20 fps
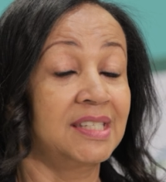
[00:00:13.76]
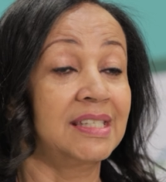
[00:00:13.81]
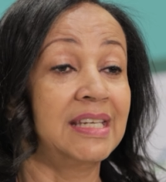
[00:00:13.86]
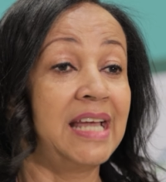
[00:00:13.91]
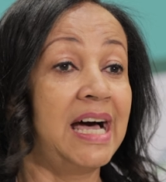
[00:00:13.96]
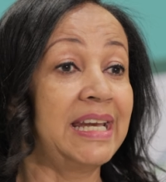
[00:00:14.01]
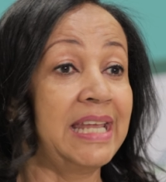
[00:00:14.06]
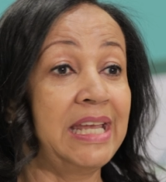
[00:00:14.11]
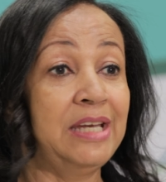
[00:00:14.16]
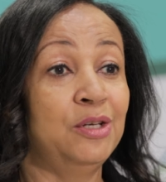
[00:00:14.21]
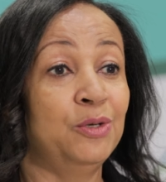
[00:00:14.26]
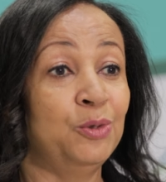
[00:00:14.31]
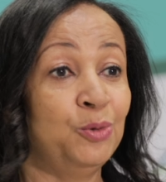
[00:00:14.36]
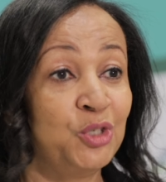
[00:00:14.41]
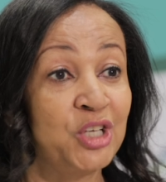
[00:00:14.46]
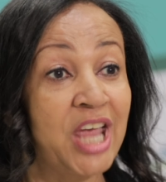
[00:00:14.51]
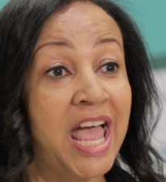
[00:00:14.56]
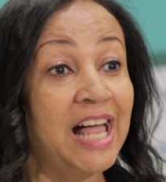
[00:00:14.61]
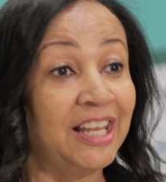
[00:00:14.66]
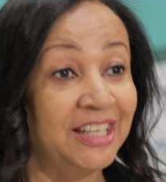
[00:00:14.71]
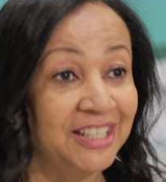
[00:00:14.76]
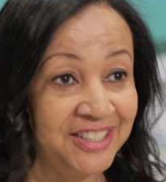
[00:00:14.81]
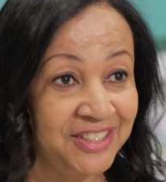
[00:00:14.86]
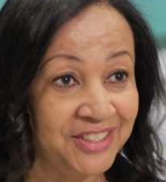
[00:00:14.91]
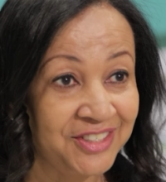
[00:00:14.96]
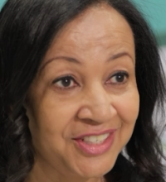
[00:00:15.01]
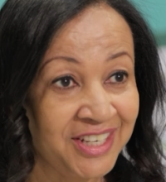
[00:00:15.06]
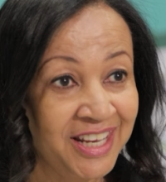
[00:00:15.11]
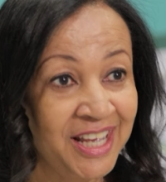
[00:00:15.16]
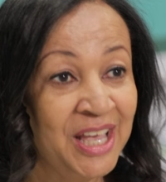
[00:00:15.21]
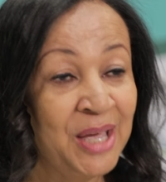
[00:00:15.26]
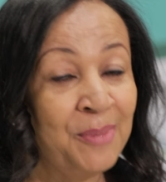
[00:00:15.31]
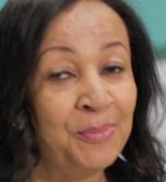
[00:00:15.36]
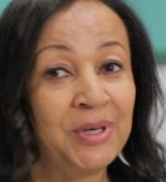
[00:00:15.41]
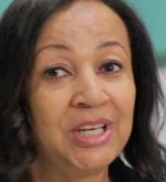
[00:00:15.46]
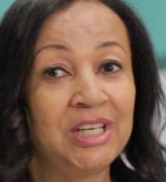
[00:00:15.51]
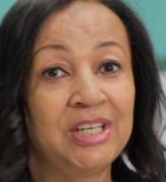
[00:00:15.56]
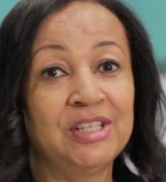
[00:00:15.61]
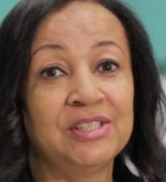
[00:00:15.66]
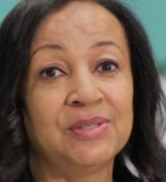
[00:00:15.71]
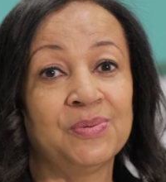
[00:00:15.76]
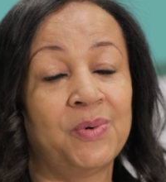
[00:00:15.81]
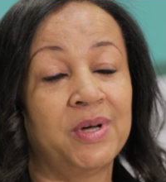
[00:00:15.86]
is not a new challenge, but it is